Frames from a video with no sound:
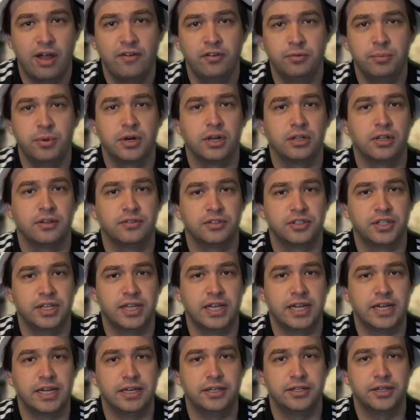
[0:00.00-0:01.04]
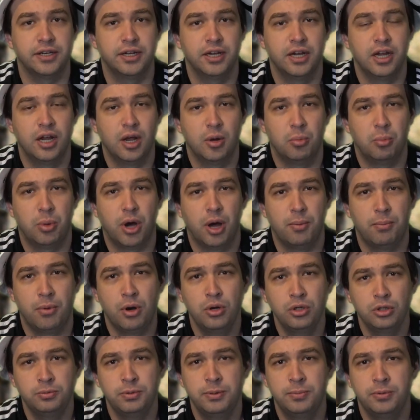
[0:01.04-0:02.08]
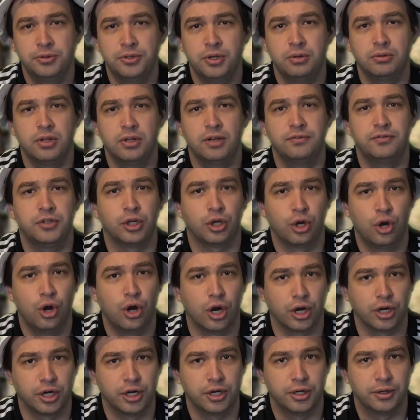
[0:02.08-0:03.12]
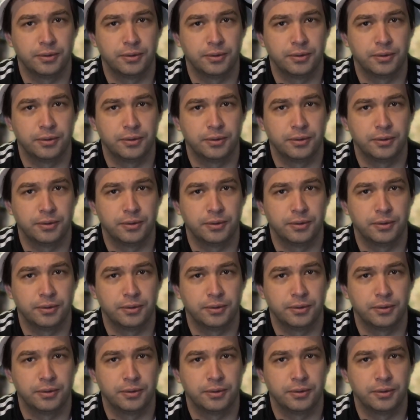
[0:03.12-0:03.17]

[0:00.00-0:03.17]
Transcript: everybody loves to eat, but most people don't love to cook.